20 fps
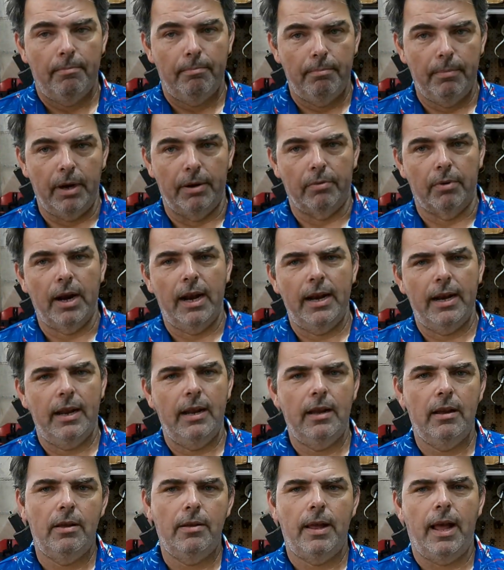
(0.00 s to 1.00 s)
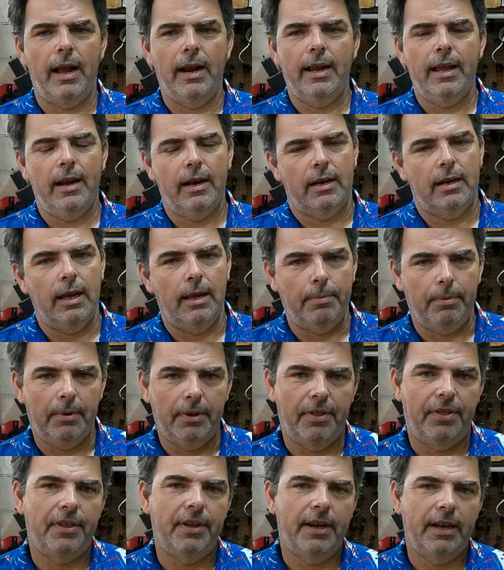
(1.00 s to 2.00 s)
But right now, I got a couple
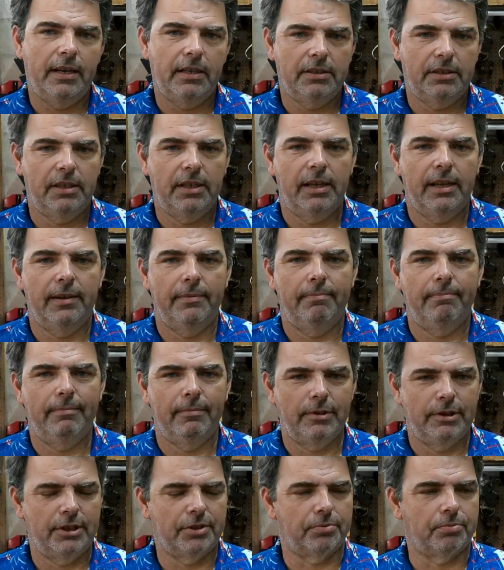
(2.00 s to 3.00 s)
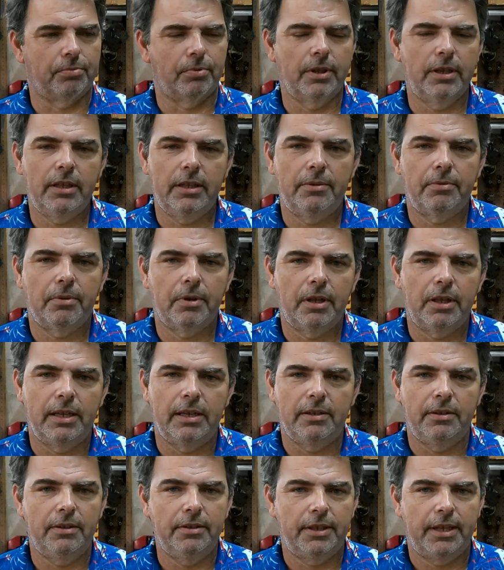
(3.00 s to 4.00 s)
of things that just really,
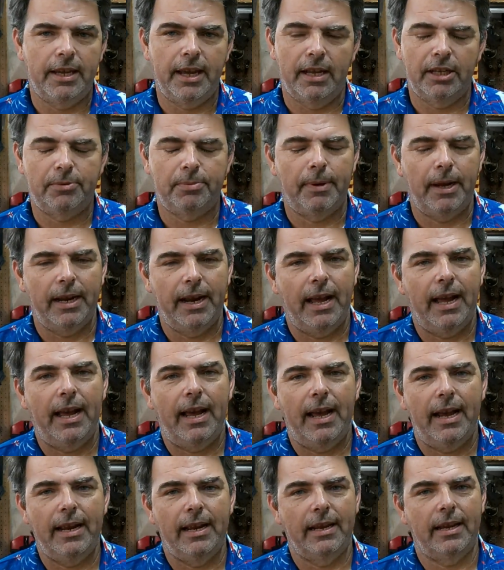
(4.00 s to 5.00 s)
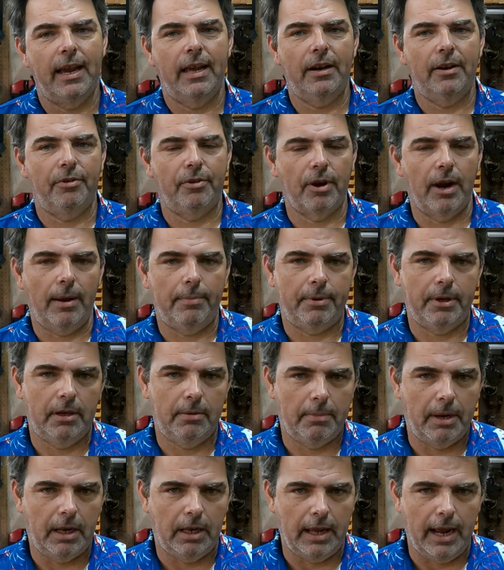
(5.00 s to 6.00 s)
really catch my eye and kind of dropped
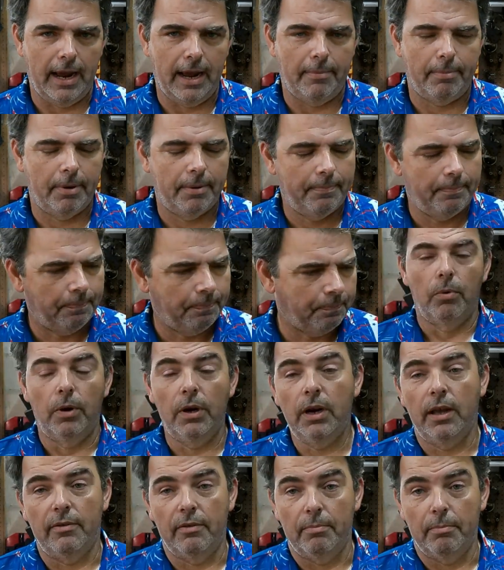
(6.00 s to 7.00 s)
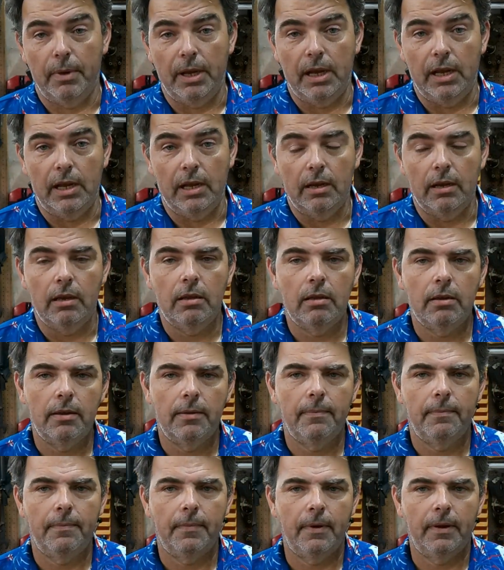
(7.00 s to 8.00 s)
into my lap. One of them being,
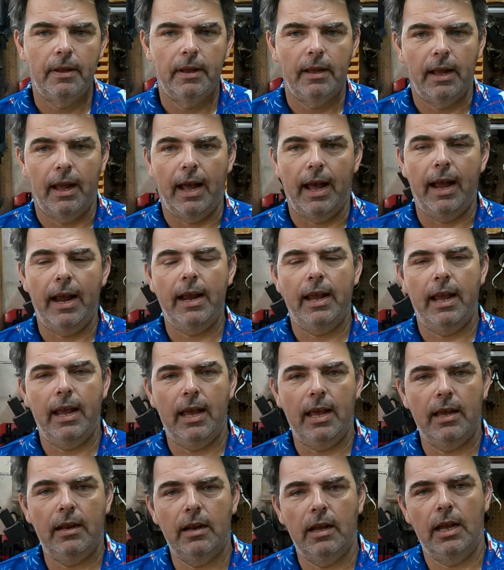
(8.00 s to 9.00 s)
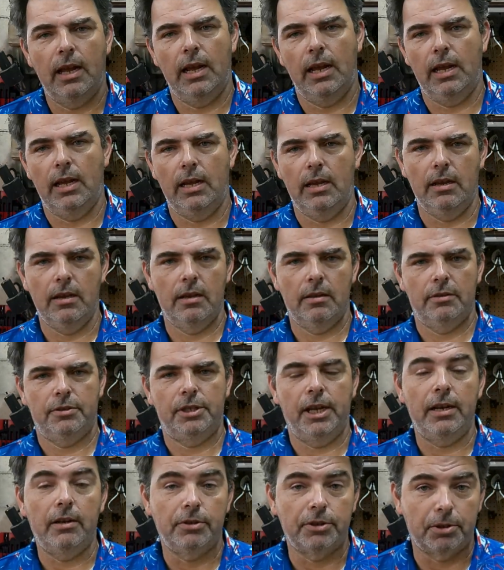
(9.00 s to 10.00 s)
I had a
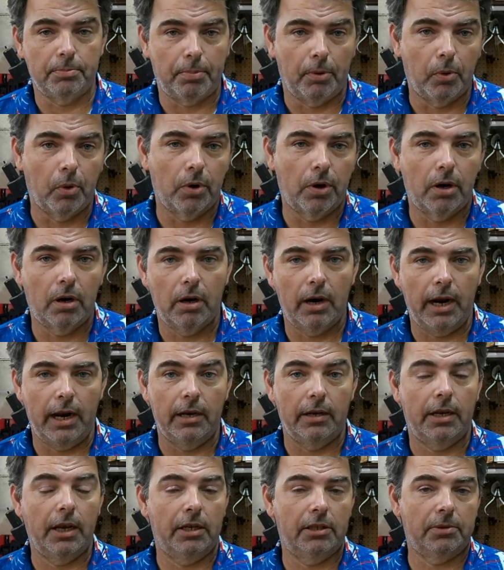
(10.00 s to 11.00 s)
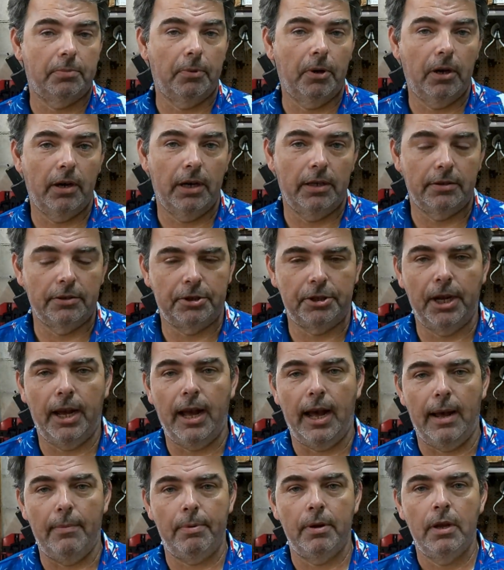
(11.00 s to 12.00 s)
channel supporter and customer at the
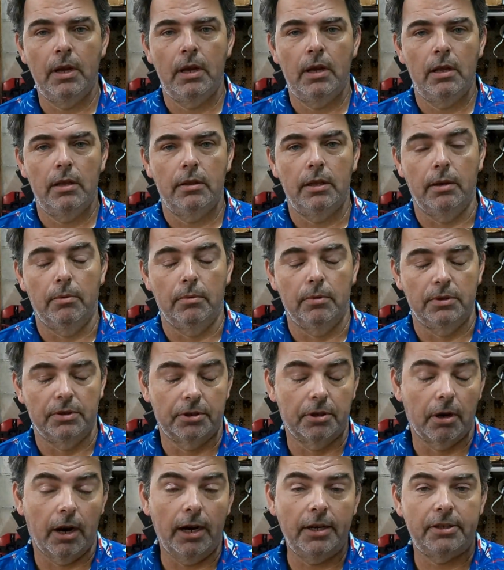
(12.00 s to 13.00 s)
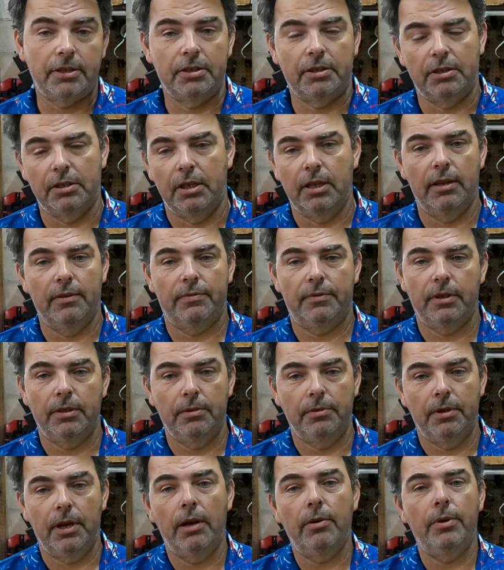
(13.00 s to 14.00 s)
shop that was gracious enough
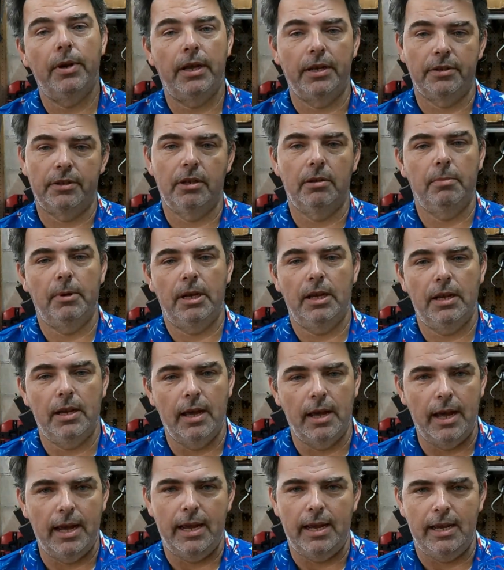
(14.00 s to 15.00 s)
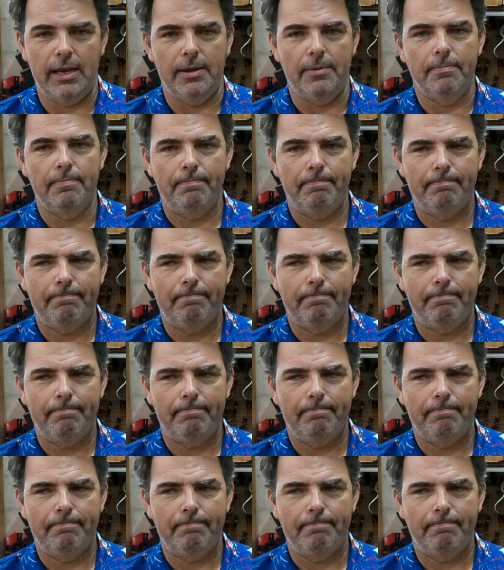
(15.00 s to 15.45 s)
to donate to me a